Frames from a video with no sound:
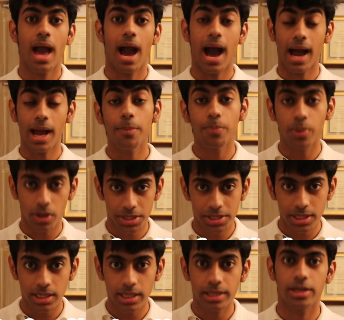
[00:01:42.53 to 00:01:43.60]
I
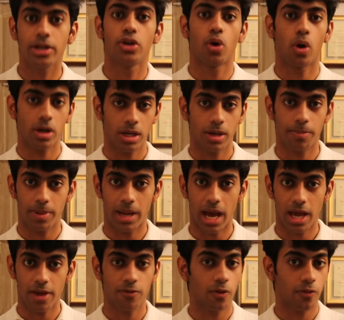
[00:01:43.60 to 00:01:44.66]
personally did not
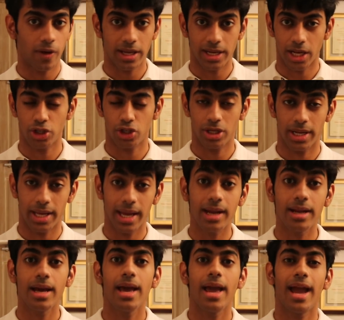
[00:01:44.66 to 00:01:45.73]
apply for financial aid,